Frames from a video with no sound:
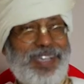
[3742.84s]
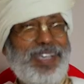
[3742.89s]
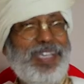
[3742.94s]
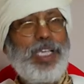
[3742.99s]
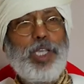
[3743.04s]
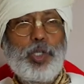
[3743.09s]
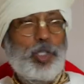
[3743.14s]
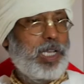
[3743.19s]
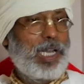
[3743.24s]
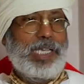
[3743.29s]

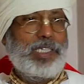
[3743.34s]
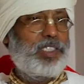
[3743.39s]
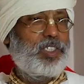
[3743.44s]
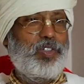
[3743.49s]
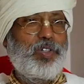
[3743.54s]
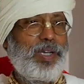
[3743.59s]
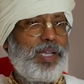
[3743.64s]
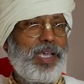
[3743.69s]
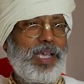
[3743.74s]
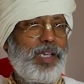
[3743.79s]
Useless
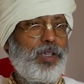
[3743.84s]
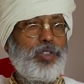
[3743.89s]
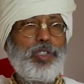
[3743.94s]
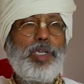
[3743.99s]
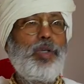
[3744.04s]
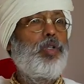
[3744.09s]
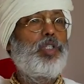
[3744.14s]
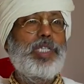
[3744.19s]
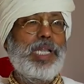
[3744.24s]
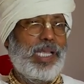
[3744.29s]
tree,
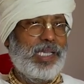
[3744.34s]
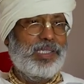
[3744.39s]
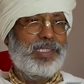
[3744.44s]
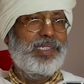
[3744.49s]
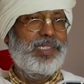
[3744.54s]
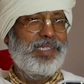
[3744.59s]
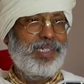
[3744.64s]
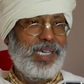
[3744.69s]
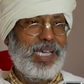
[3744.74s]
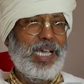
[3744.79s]

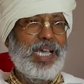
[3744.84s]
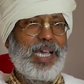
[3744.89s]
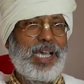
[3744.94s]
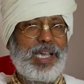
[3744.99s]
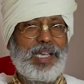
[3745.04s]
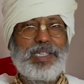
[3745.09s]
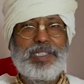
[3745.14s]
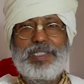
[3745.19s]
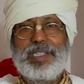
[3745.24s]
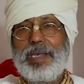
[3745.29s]
useless.
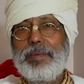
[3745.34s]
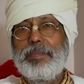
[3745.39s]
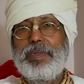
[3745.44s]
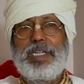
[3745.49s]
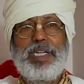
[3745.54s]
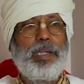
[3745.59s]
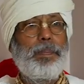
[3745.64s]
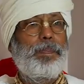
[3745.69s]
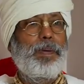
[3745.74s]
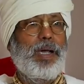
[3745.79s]
Eh, some
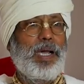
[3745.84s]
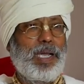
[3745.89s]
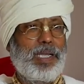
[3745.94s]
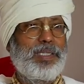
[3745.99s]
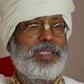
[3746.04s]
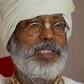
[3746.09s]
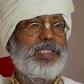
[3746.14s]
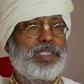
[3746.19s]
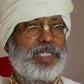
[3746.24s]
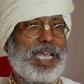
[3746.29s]

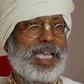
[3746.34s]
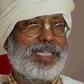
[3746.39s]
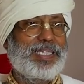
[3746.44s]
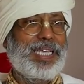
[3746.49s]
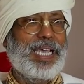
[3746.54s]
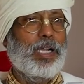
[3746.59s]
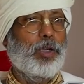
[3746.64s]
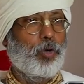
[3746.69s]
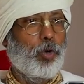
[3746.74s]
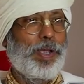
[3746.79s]
creeper, this, that,
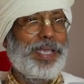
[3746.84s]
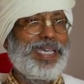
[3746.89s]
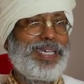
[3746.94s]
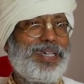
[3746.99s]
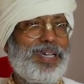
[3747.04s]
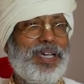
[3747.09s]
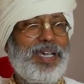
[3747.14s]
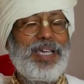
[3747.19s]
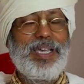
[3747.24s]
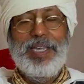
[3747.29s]
they are
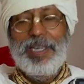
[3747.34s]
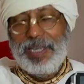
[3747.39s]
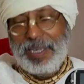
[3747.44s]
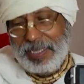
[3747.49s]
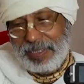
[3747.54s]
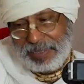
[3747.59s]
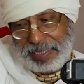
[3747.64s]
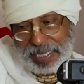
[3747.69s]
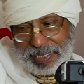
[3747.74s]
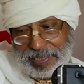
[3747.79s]
growing
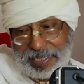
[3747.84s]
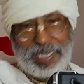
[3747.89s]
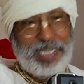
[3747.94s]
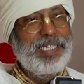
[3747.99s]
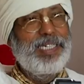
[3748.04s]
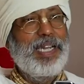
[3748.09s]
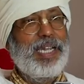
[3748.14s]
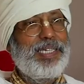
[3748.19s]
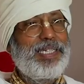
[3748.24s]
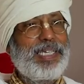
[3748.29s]
that they
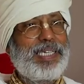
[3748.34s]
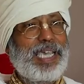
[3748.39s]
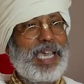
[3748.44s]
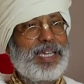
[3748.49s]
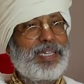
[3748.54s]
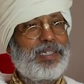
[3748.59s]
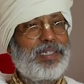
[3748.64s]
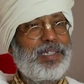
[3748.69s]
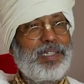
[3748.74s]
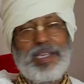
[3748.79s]

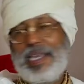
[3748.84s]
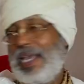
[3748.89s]
eradicate